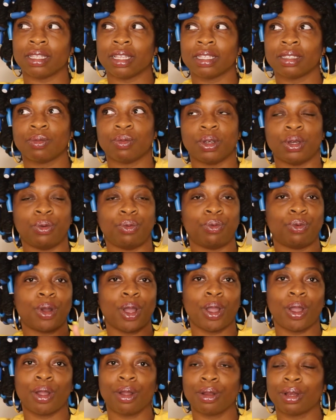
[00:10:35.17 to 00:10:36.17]
That's with
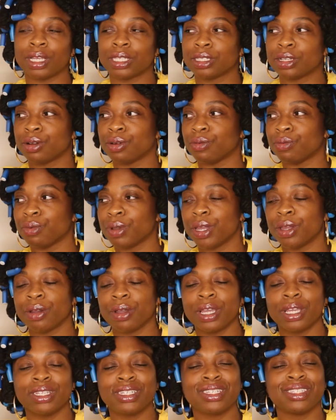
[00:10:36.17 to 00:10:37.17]
work, that's career,
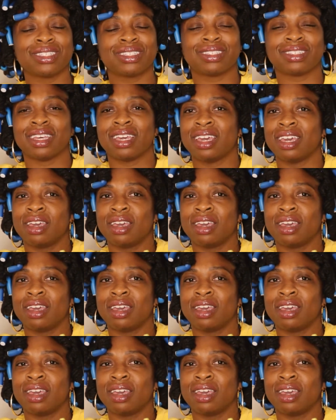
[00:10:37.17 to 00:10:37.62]
and just